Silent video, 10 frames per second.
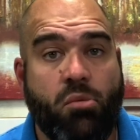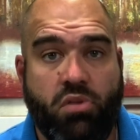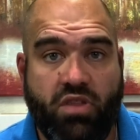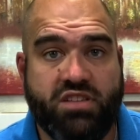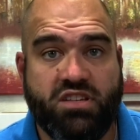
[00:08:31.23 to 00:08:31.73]
But
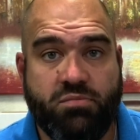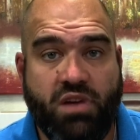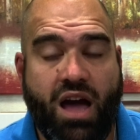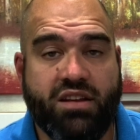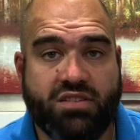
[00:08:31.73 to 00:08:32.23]
let's just be
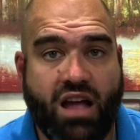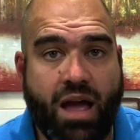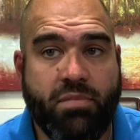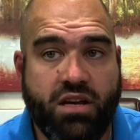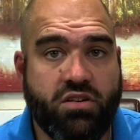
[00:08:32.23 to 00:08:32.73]
honest.
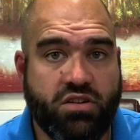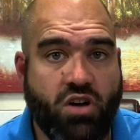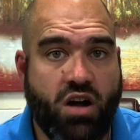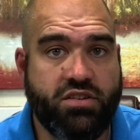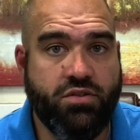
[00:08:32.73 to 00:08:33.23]
I'm here to
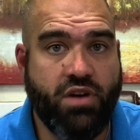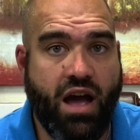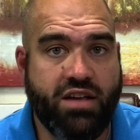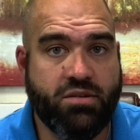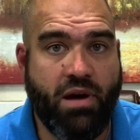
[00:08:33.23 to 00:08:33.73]
talk to you
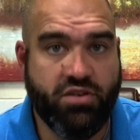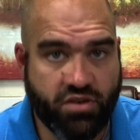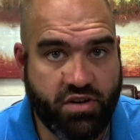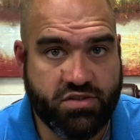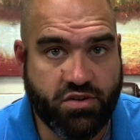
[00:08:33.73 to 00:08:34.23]
guys about your
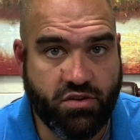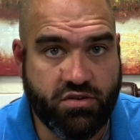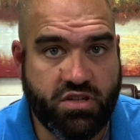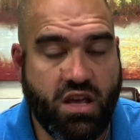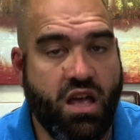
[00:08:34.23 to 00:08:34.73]

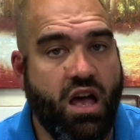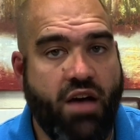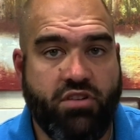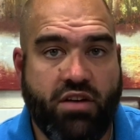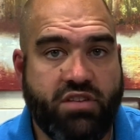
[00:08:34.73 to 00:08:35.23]
concerns.
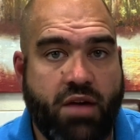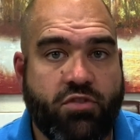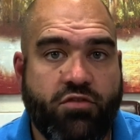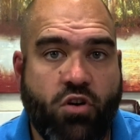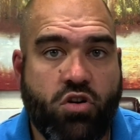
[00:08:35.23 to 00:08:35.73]
If you don't have time for
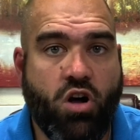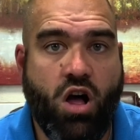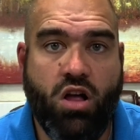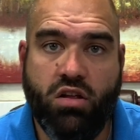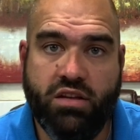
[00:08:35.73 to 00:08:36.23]
a phone
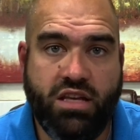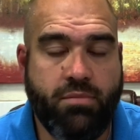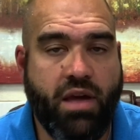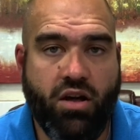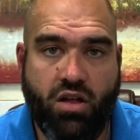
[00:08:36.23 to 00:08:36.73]
call,
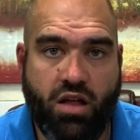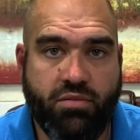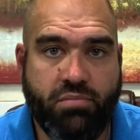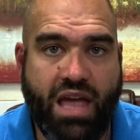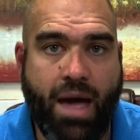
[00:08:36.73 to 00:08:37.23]
email. I'll
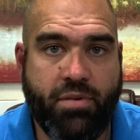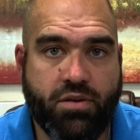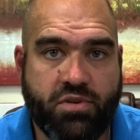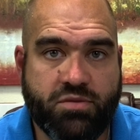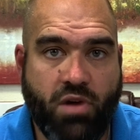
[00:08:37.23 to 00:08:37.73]
be happy to
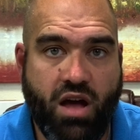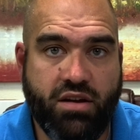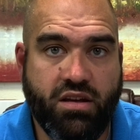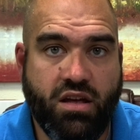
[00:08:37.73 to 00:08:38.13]
respond.